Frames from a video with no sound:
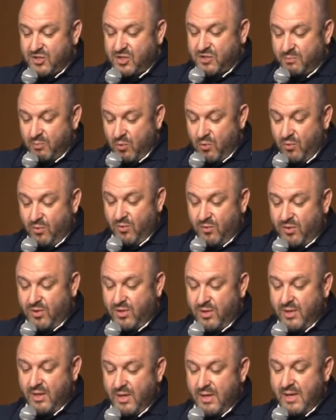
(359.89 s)
smooth
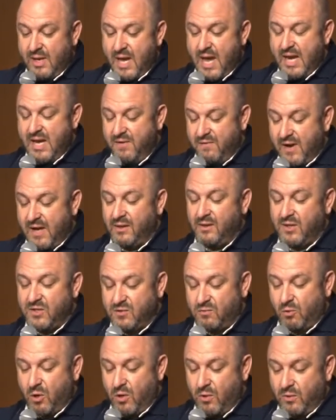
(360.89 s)
and
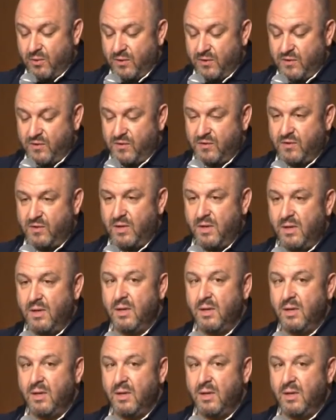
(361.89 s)
eventless roads.